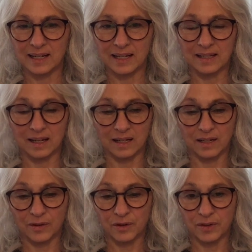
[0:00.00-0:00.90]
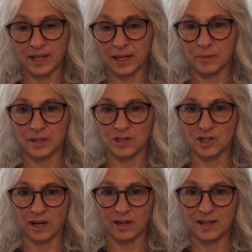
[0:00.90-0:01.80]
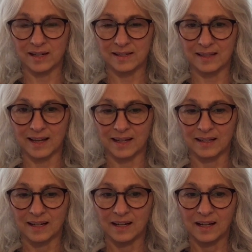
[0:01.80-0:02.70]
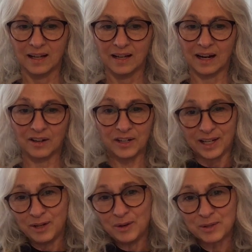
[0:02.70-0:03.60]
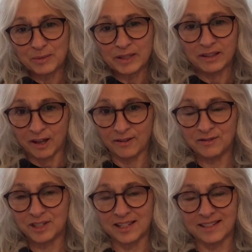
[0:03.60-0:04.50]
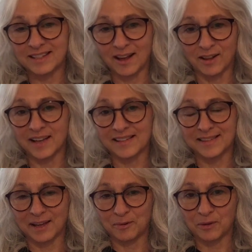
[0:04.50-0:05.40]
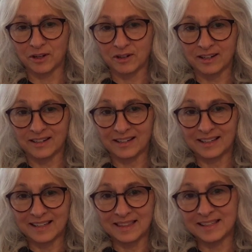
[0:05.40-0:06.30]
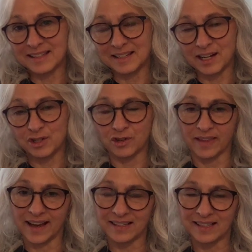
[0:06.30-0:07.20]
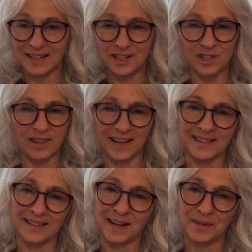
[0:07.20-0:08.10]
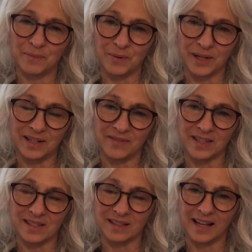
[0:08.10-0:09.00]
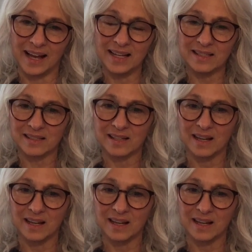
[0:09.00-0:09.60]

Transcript: another thing I want to share is that our egos would love to tell us that we're in this stage or that stage, and that's not the point of this class.